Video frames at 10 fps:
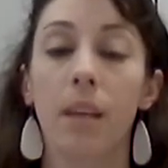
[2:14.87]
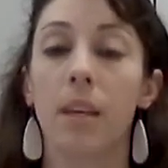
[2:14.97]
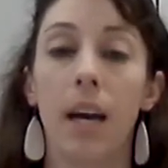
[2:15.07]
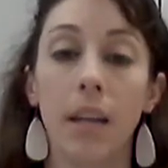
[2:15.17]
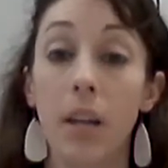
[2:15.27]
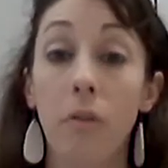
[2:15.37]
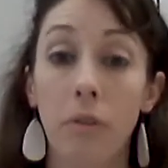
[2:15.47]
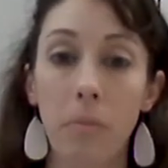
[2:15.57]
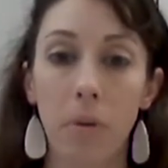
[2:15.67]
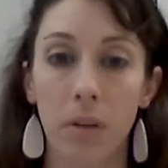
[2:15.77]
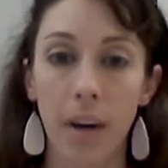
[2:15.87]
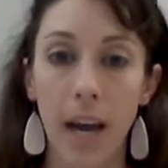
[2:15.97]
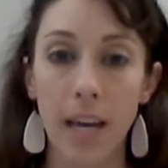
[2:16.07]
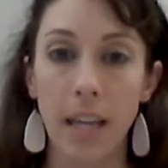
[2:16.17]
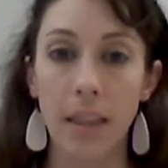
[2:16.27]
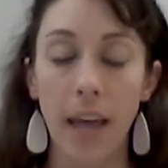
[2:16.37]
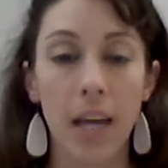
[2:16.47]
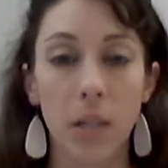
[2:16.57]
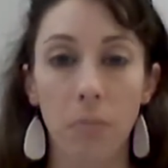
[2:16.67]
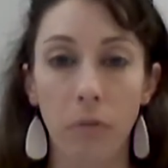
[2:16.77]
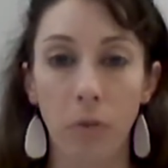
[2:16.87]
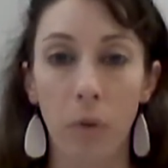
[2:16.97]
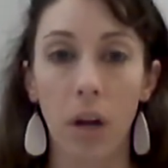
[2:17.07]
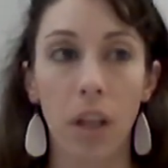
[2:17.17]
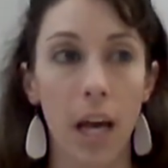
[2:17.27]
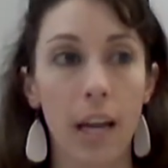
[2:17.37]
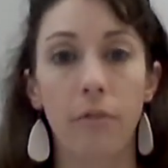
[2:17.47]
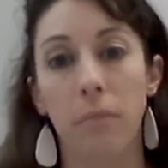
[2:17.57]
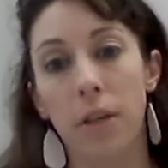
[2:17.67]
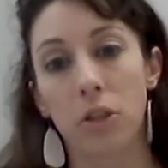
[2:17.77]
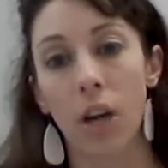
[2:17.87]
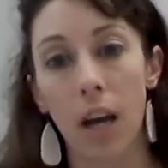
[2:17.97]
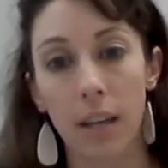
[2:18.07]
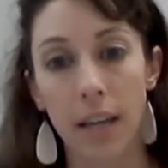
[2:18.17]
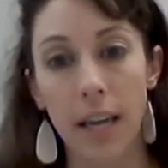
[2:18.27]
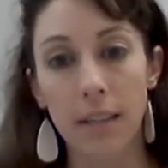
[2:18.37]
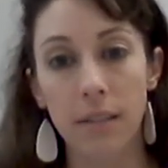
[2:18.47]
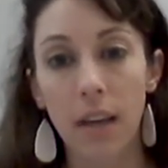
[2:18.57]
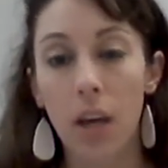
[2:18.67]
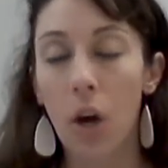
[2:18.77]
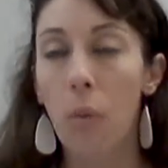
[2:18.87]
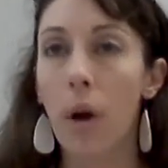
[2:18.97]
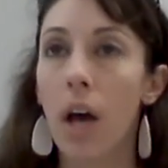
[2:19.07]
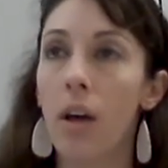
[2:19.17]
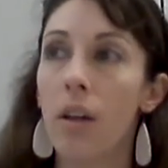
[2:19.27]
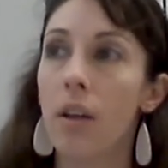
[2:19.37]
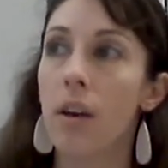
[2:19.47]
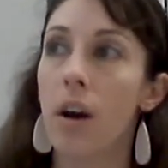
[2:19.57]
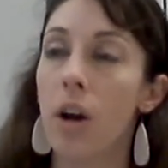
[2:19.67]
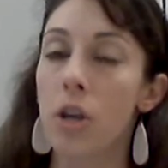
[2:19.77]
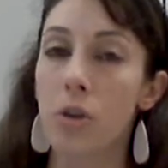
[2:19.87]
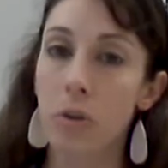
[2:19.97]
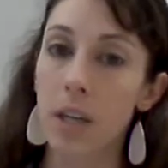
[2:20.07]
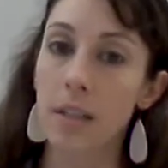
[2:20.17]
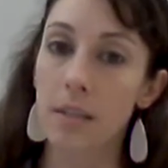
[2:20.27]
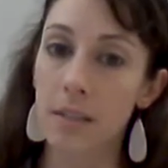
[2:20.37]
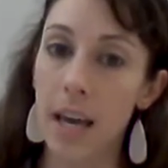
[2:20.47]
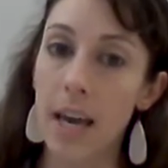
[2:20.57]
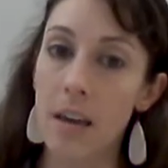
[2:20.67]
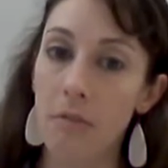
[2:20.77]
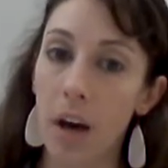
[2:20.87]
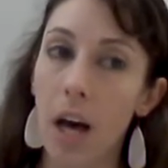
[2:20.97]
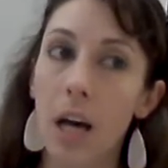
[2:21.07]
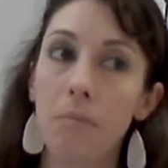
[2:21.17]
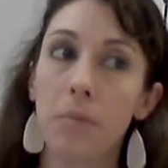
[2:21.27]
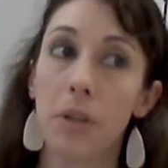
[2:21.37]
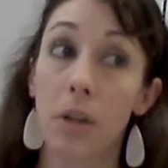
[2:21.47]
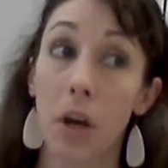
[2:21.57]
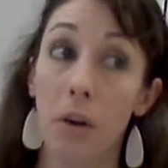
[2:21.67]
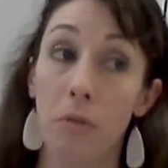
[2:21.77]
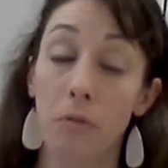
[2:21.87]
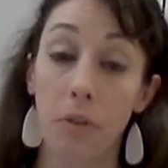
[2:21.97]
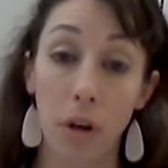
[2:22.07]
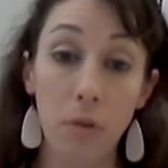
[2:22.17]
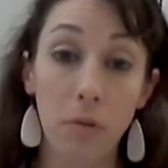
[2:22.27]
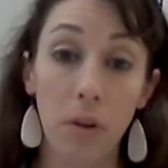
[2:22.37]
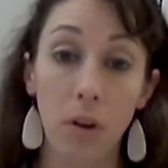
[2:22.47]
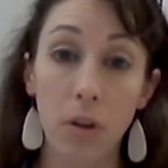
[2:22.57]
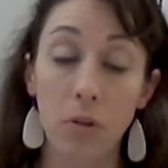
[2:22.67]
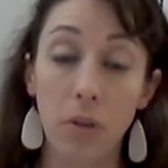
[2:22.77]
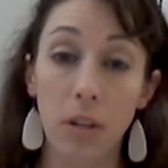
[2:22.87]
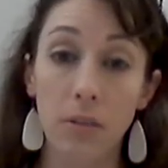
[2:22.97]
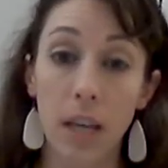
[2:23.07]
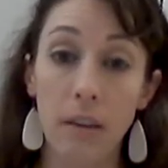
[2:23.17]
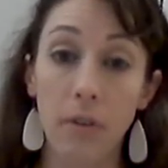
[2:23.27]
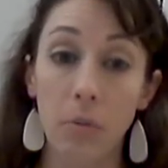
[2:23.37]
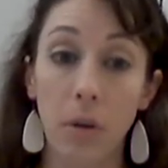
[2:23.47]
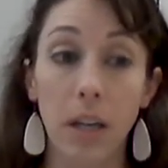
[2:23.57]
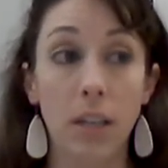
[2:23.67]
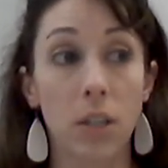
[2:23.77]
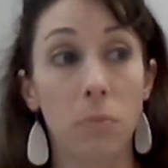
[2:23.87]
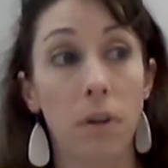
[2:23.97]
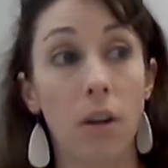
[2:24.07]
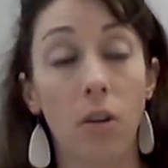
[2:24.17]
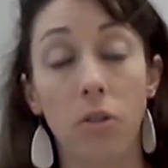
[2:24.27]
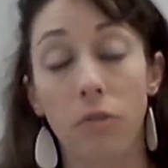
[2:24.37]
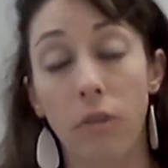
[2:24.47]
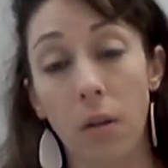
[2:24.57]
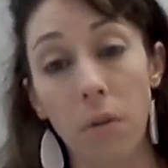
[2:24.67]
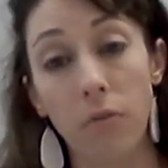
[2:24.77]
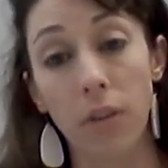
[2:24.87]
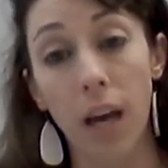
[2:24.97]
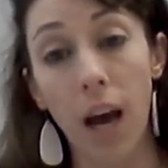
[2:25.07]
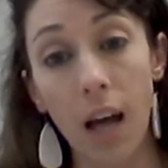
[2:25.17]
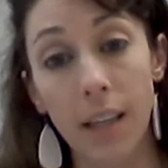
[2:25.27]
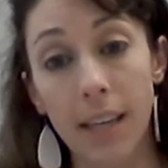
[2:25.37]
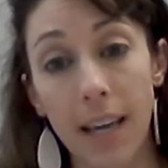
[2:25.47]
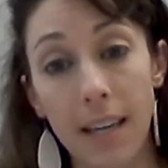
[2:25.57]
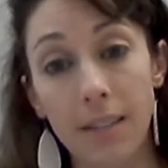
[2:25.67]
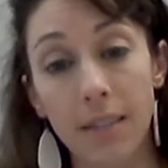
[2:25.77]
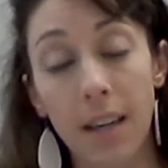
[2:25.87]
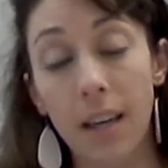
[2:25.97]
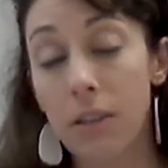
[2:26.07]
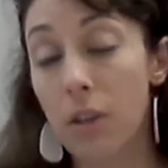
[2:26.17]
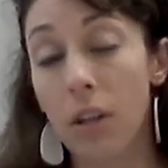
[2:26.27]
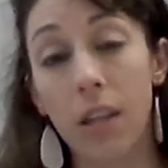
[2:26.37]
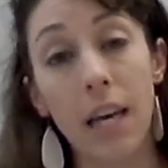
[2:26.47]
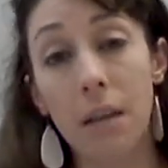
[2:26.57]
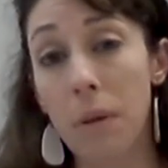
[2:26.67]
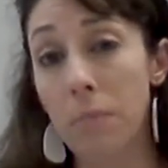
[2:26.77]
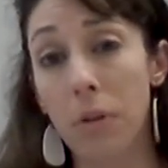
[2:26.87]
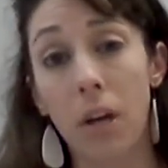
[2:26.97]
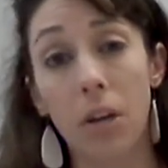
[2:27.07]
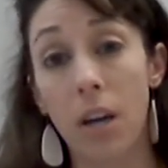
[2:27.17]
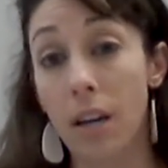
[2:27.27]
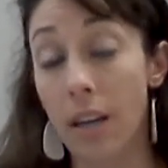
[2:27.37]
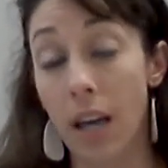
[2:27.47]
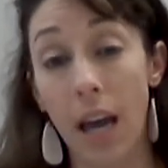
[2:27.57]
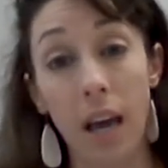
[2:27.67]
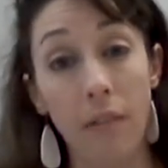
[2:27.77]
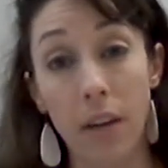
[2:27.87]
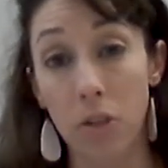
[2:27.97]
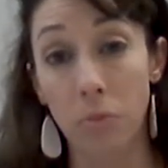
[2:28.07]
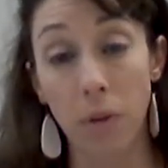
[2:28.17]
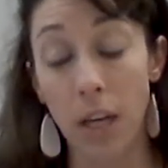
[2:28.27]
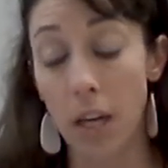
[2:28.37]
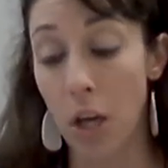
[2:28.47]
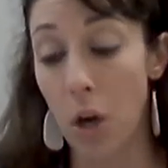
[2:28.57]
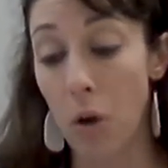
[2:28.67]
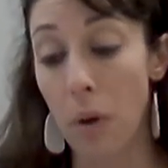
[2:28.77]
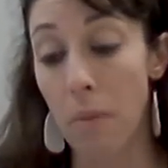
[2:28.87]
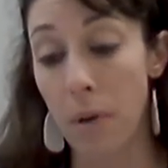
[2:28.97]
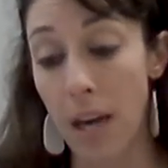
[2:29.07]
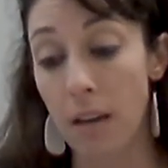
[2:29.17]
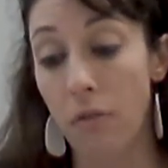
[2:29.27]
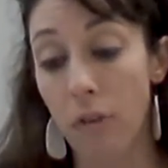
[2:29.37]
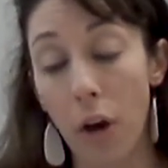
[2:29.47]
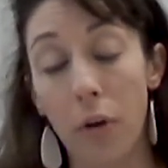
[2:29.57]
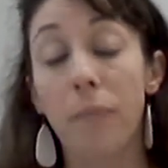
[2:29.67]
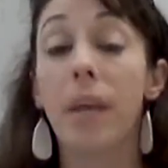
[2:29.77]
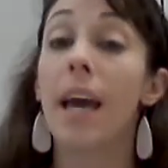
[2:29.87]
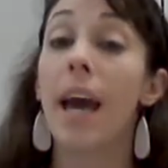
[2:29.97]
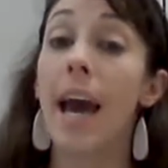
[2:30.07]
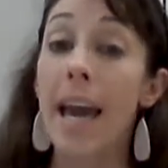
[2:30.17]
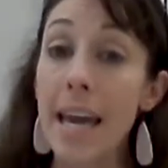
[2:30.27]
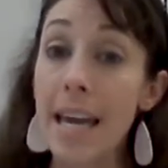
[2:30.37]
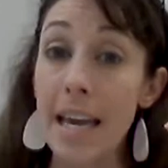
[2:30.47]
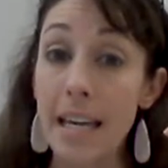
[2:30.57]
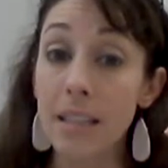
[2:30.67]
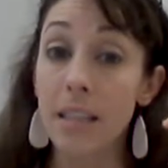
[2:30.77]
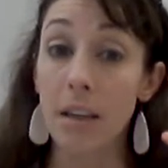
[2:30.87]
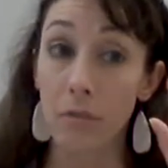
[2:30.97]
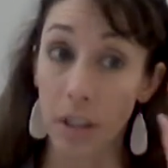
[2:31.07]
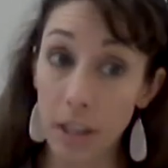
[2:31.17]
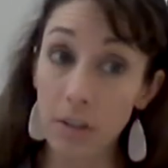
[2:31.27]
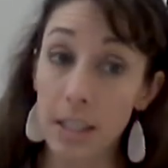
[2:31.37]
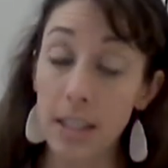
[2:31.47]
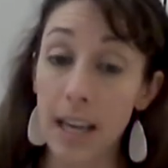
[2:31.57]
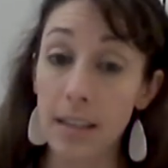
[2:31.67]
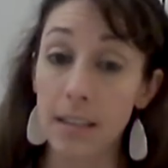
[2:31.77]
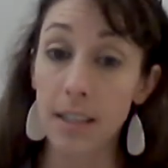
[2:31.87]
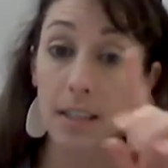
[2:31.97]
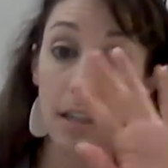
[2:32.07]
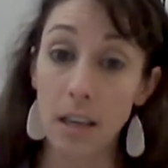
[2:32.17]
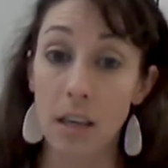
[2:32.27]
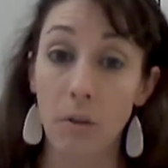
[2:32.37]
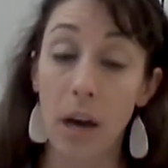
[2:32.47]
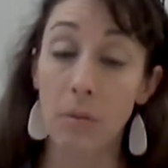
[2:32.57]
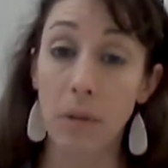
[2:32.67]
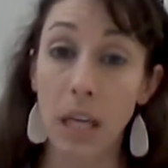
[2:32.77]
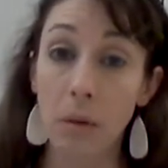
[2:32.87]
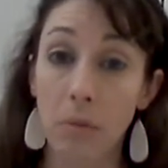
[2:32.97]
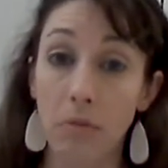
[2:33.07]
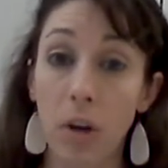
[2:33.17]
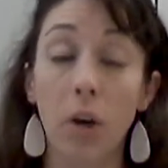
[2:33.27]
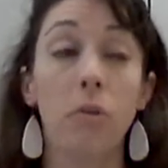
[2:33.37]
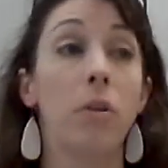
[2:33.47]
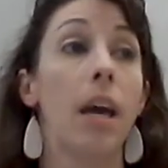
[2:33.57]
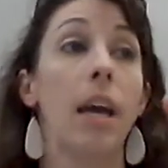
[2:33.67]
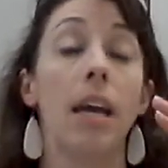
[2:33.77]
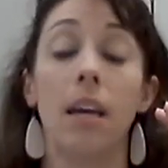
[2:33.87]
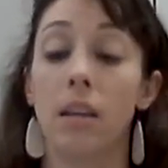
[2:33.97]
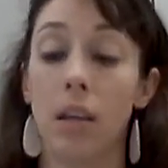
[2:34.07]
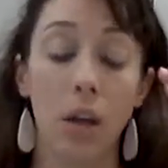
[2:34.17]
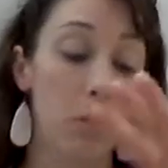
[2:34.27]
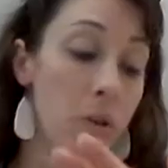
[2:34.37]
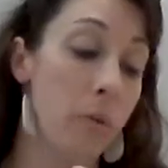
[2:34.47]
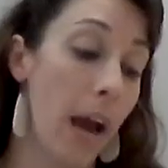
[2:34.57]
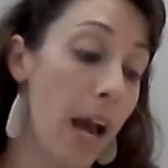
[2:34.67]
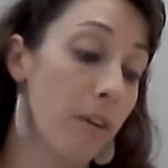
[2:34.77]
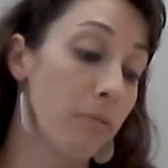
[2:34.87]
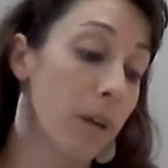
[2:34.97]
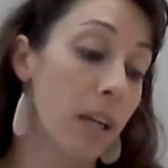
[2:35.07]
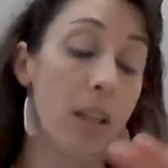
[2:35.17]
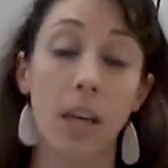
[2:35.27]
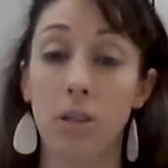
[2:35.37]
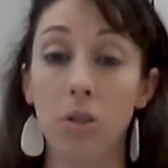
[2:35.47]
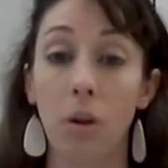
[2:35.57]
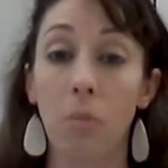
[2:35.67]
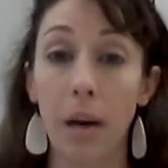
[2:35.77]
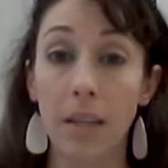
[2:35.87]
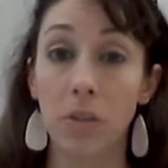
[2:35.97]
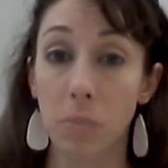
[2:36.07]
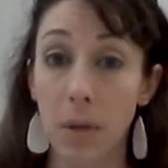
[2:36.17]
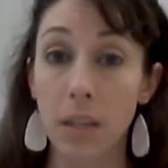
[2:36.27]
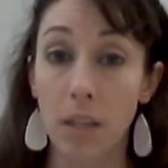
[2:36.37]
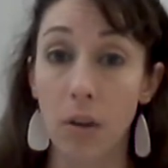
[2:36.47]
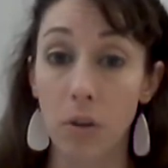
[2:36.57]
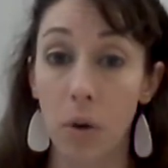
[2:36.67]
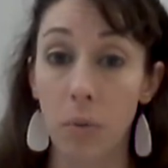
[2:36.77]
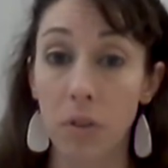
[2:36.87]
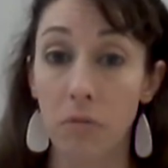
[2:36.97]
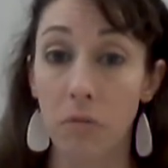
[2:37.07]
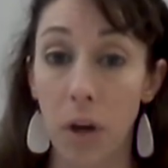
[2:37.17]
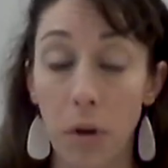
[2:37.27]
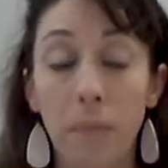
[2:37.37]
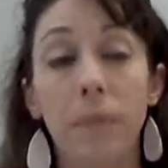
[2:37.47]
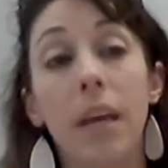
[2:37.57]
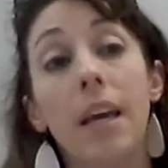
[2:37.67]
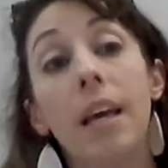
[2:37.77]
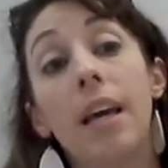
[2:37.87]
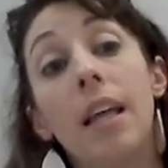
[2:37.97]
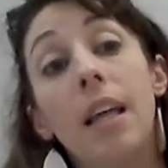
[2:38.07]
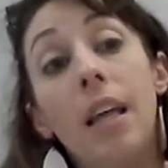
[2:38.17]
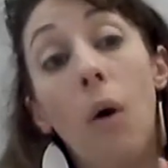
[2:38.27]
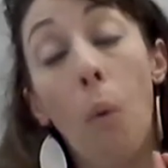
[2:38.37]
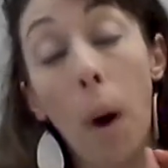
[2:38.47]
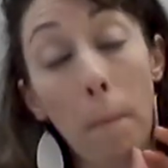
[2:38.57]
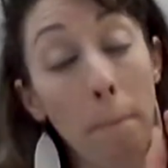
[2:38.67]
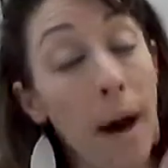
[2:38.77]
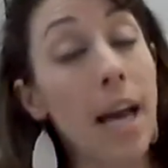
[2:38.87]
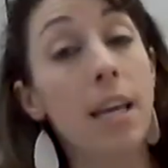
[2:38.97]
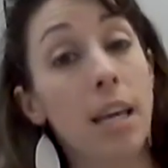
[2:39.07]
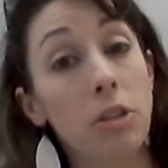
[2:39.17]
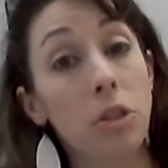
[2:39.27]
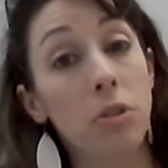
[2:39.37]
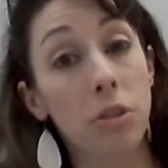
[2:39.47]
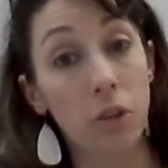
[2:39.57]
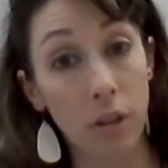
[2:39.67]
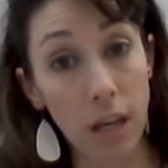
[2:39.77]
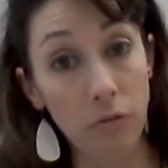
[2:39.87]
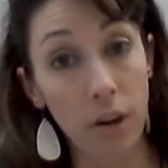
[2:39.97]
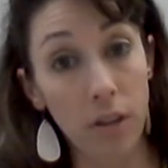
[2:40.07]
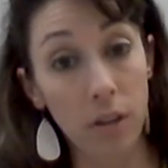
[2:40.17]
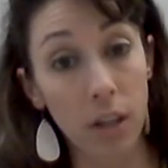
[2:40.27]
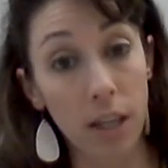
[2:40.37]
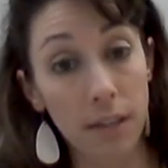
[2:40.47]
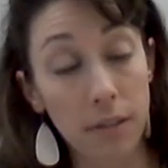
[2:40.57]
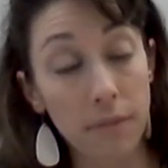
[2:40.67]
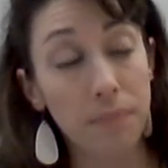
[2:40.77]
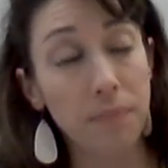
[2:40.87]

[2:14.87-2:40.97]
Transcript: November, right? And that's before a lot of major holidays. Well, are you going to save up to go vote, or are you going to save your money to spend it on your family for the holidays? So a lot of people are not going to have extra money to go and pay to vote. And if literacy test didn't kick you out of being able to vote, and you have money that you don't mind spending on going to vote, what might get you is the grandfather clause.